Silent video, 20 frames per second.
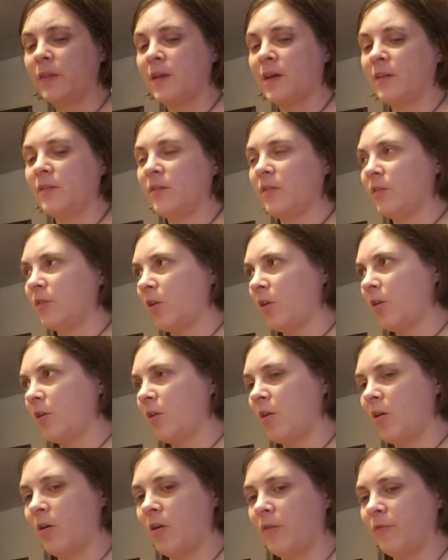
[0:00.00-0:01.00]
they start
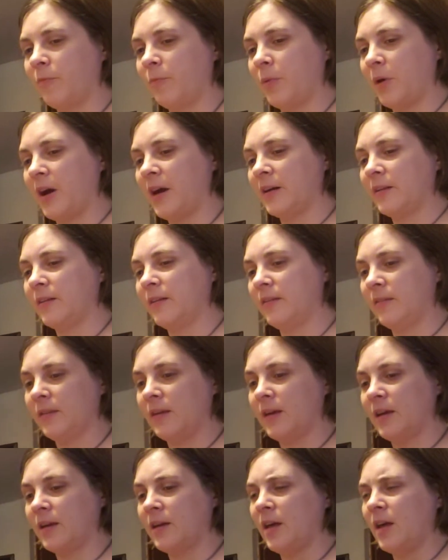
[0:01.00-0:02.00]
off
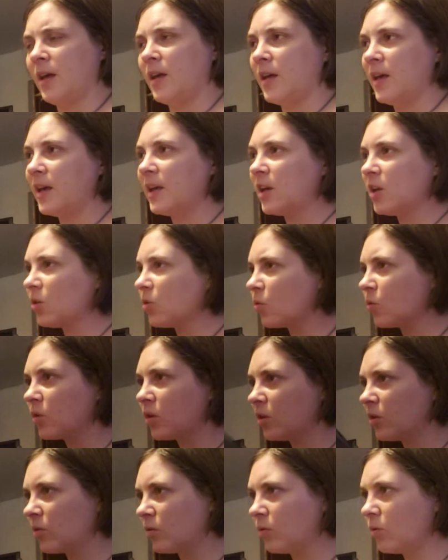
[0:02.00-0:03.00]
practicing, they can
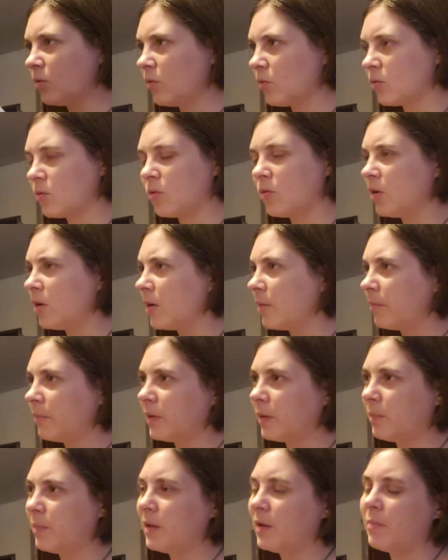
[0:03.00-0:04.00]
only do
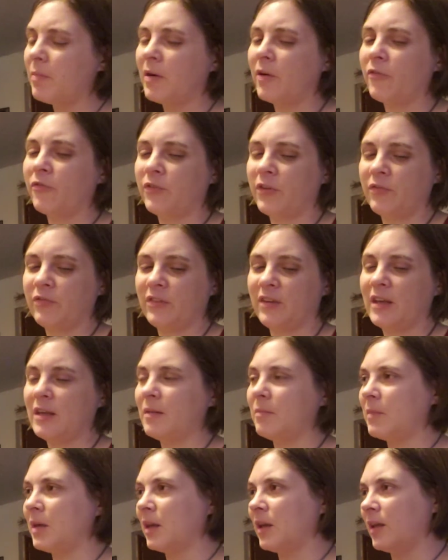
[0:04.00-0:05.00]
maybe about
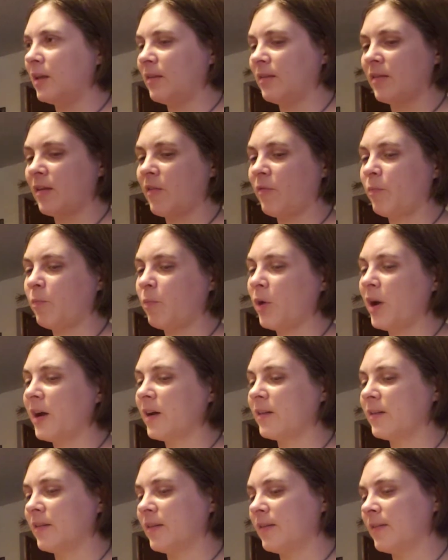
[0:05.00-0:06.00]
15 minutes of
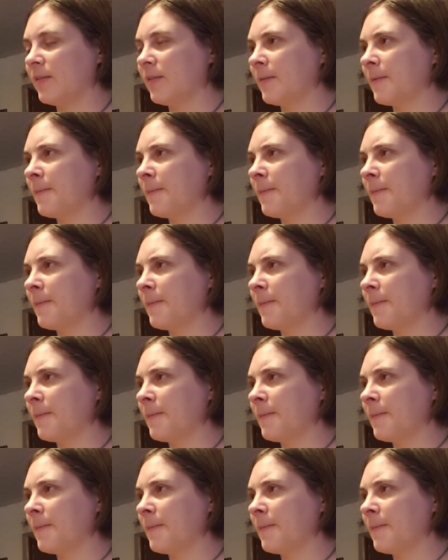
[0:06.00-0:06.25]
practice.